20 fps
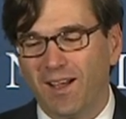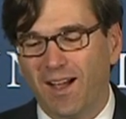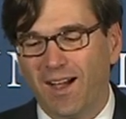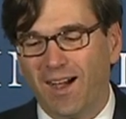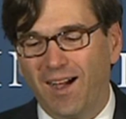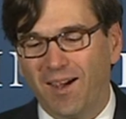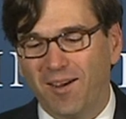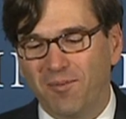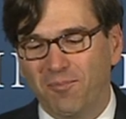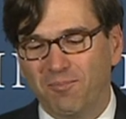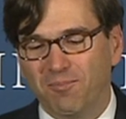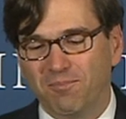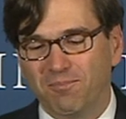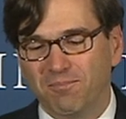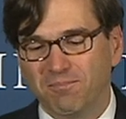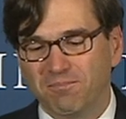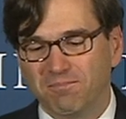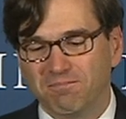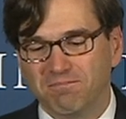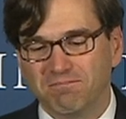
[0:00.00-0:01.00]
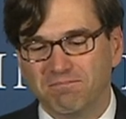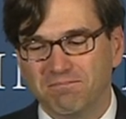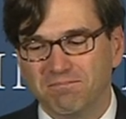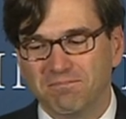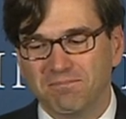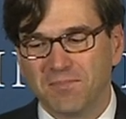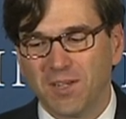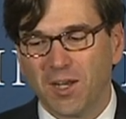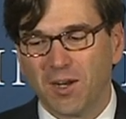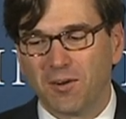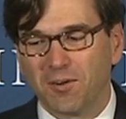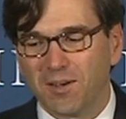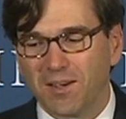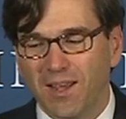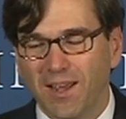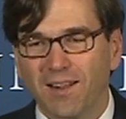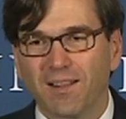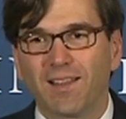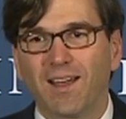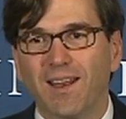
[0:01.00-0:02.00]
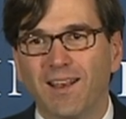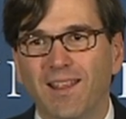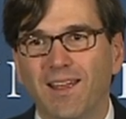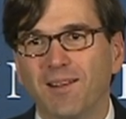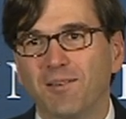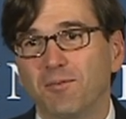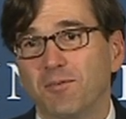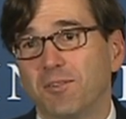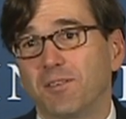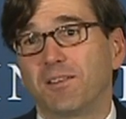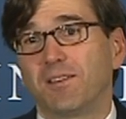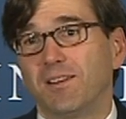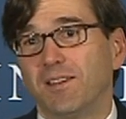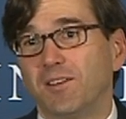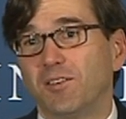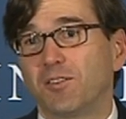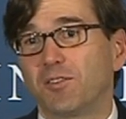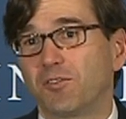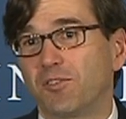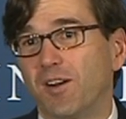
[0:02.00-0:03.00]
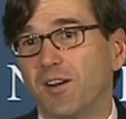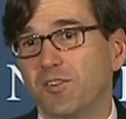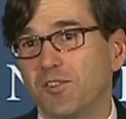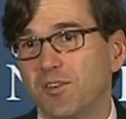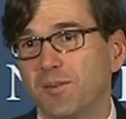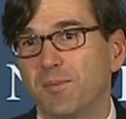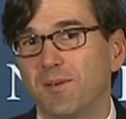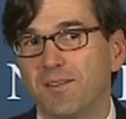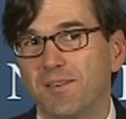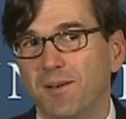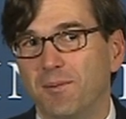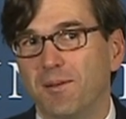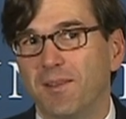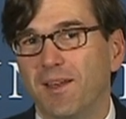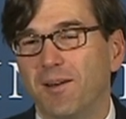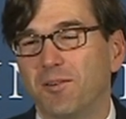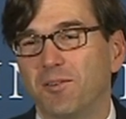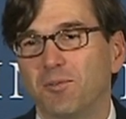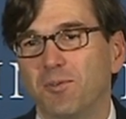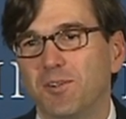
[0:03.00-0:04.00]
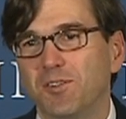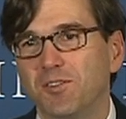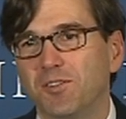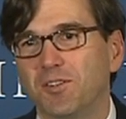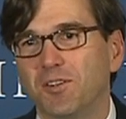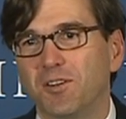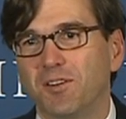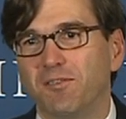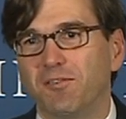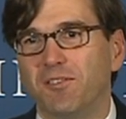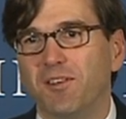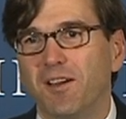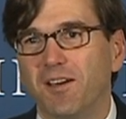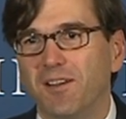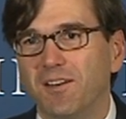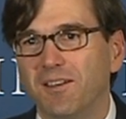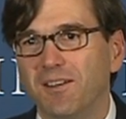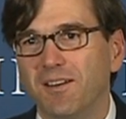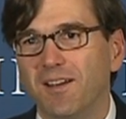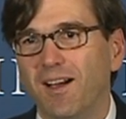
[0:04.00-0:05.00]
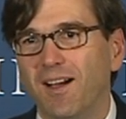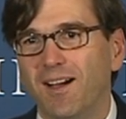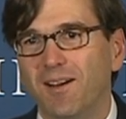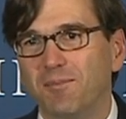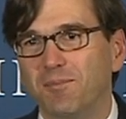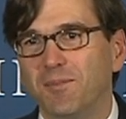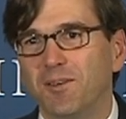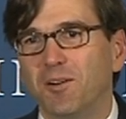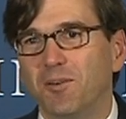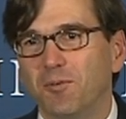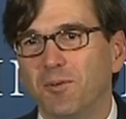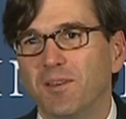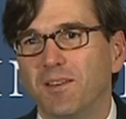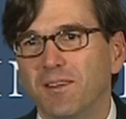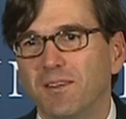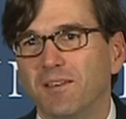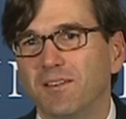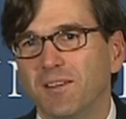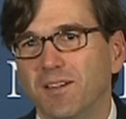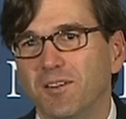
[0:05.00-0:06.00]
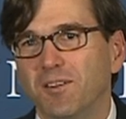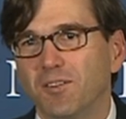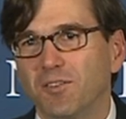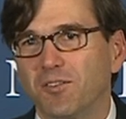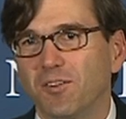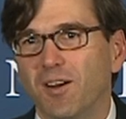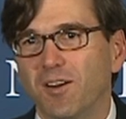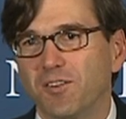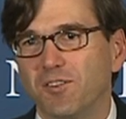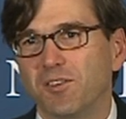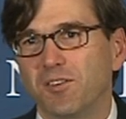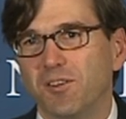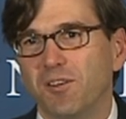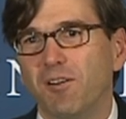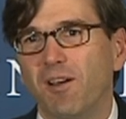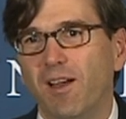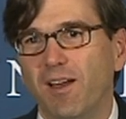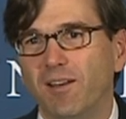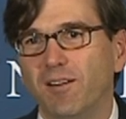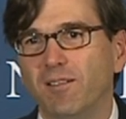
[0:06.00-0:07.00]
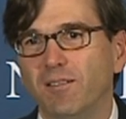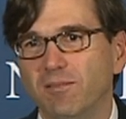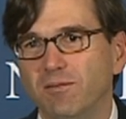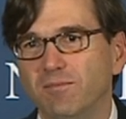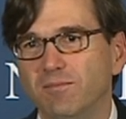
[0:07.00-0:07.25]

and a lot of that was the legal structure, but some of that was what you could have done, within the legal structure you had.